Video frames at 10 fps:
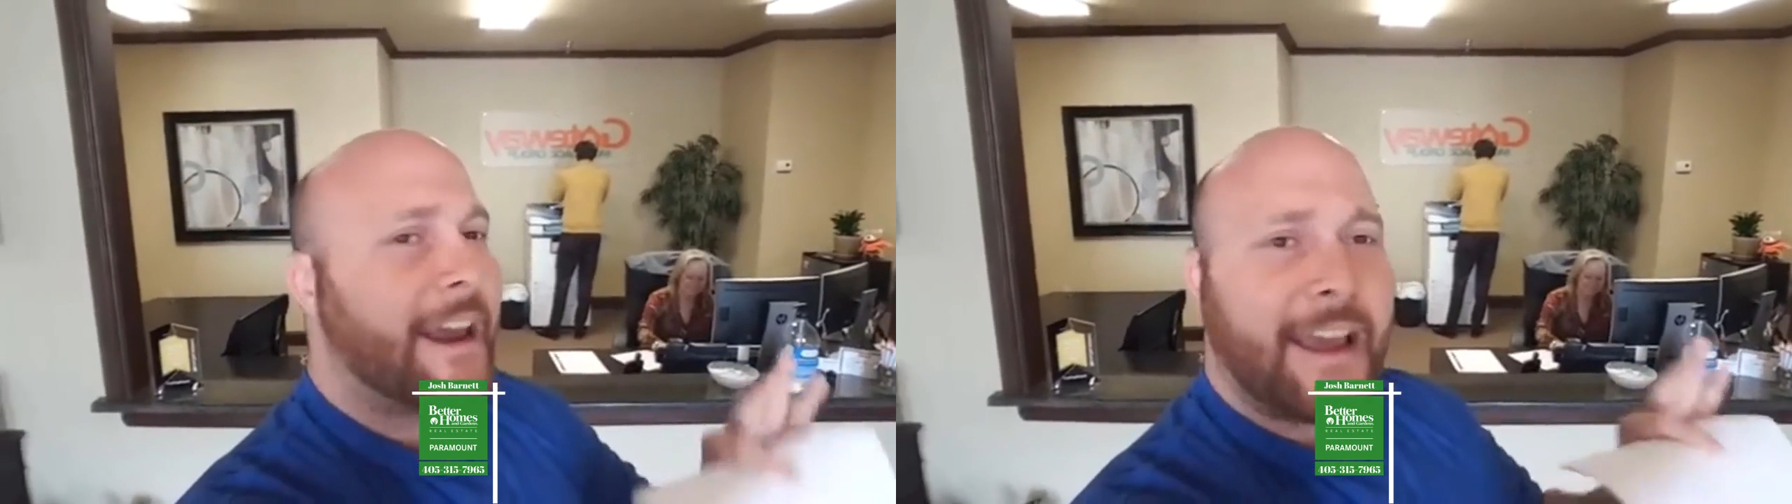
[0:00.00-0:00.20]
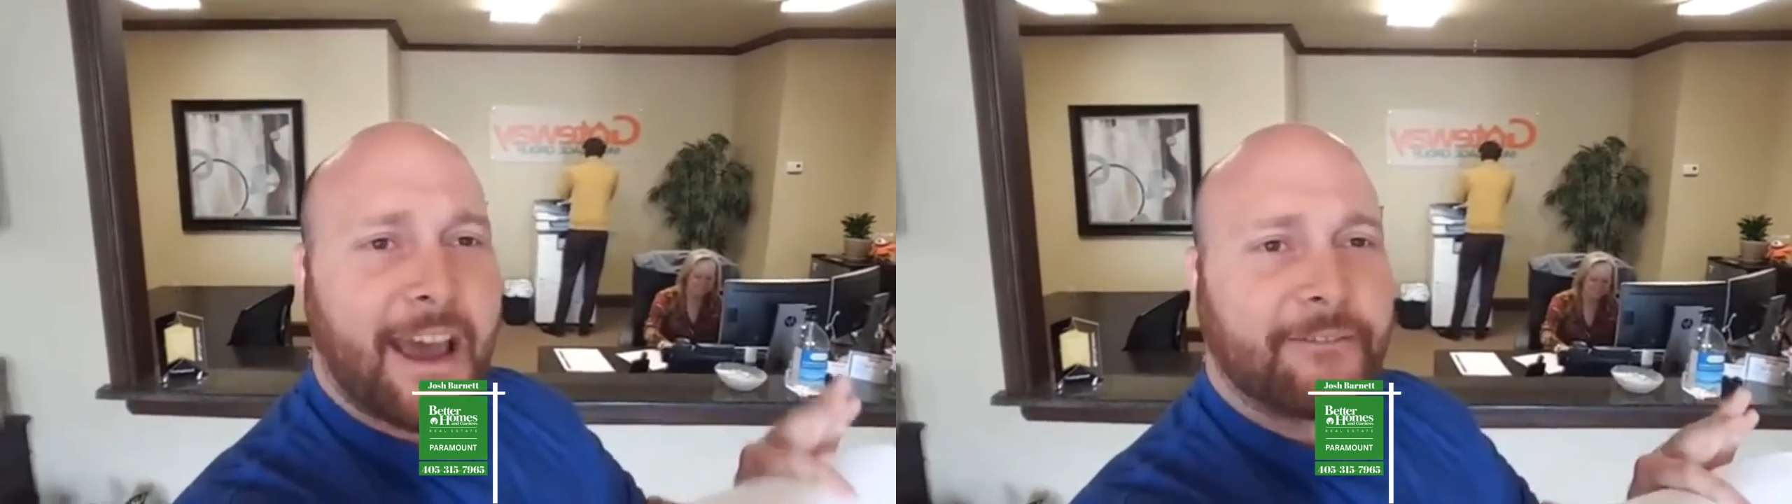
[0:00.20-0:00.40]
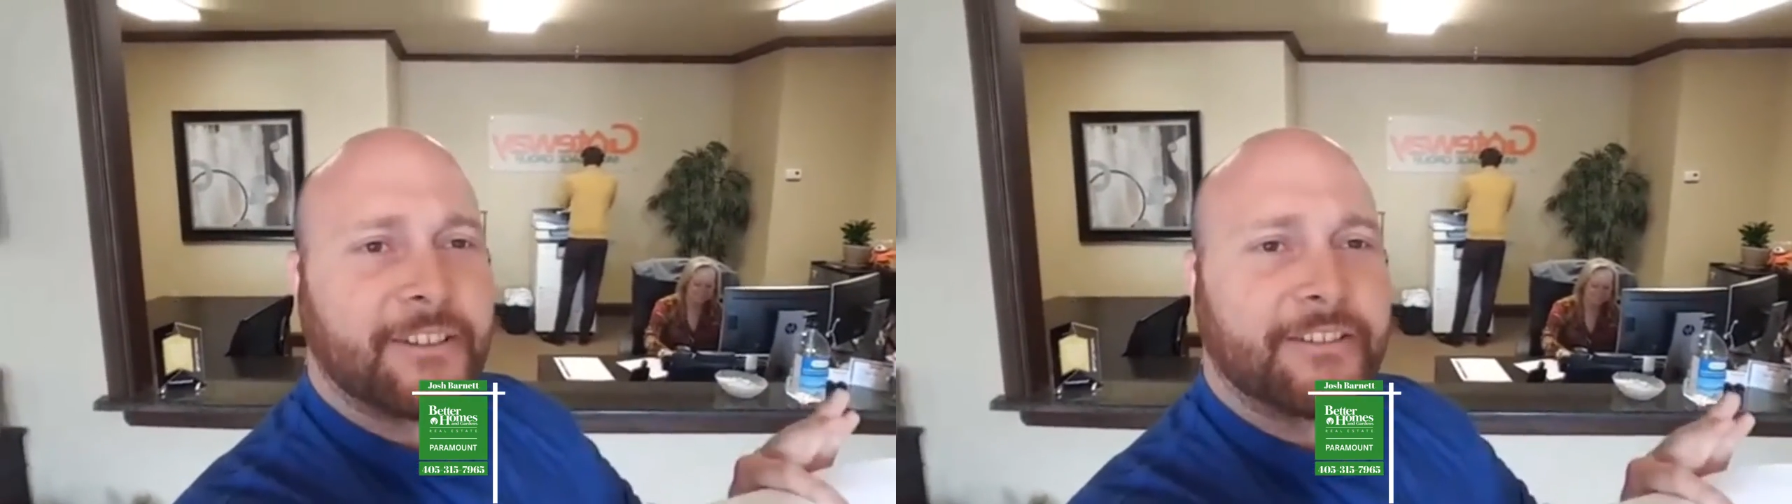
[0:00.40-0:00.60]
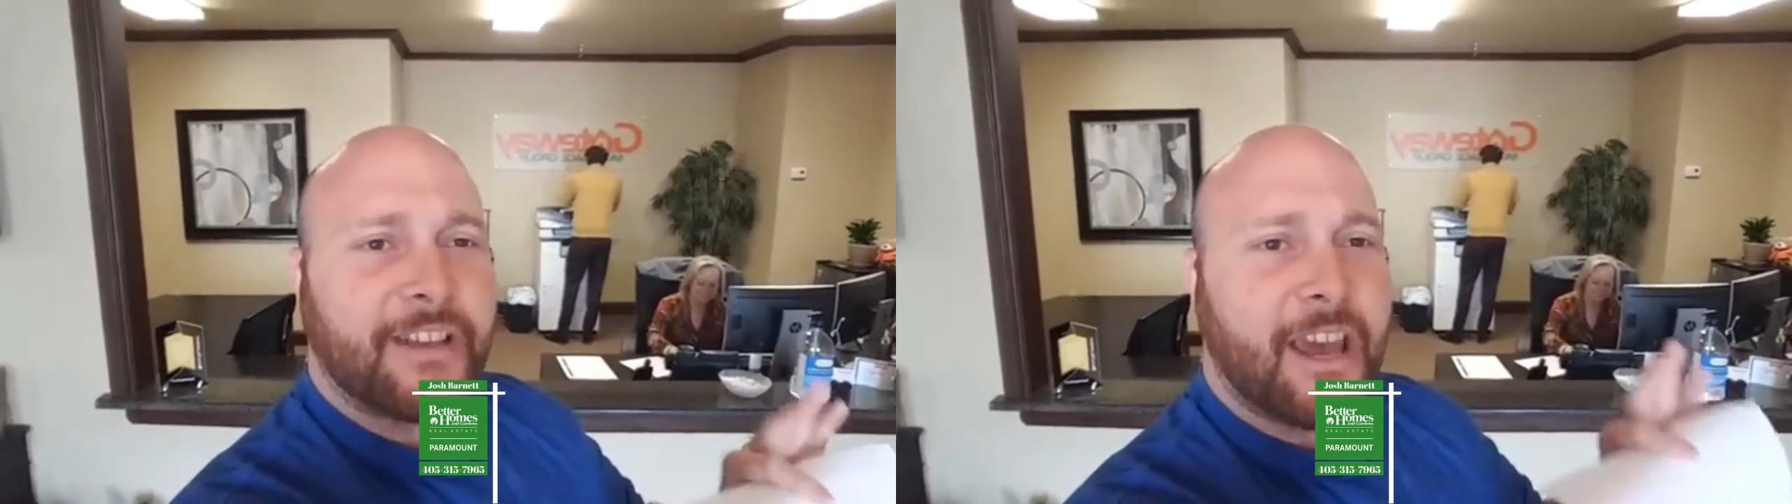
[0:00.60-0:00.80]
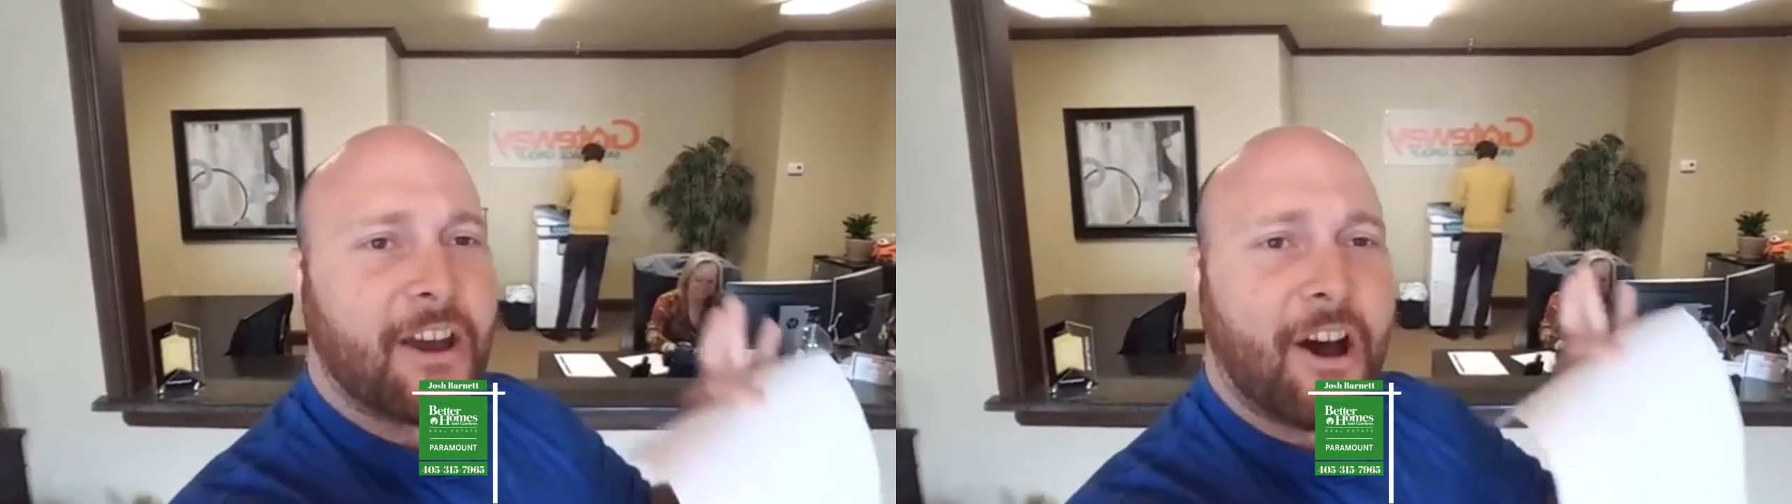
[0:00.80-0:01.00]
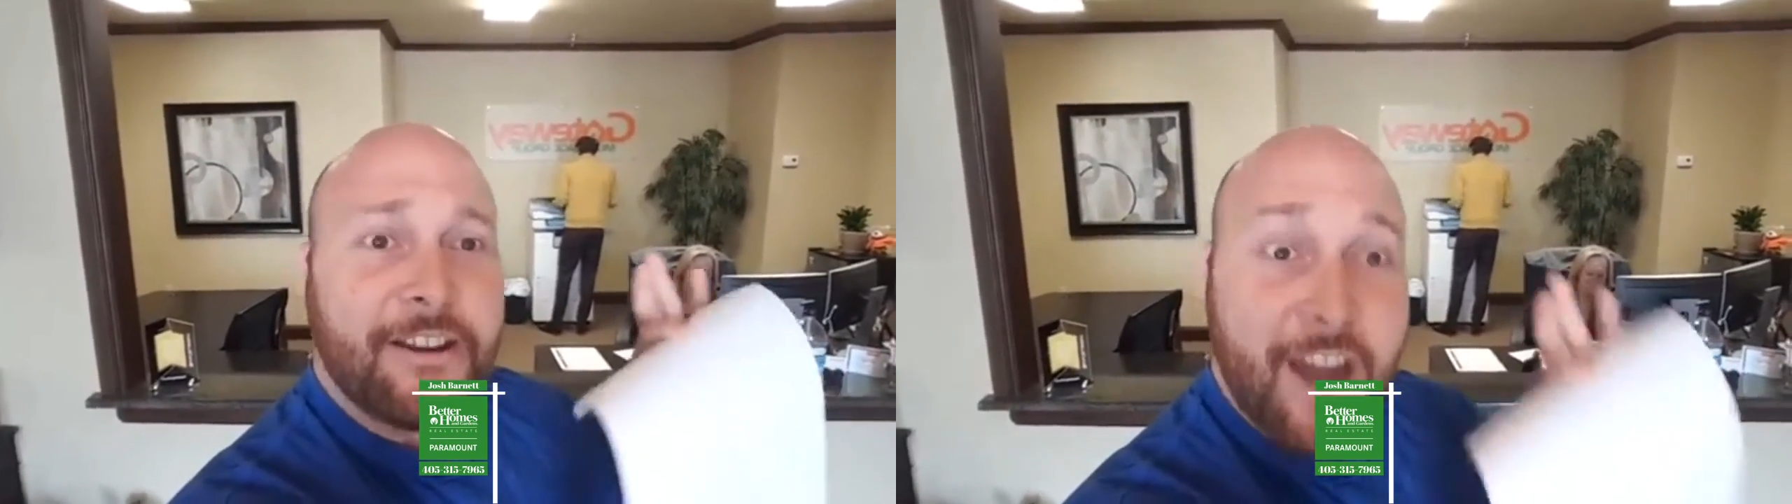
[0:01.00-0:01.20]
And I have to say,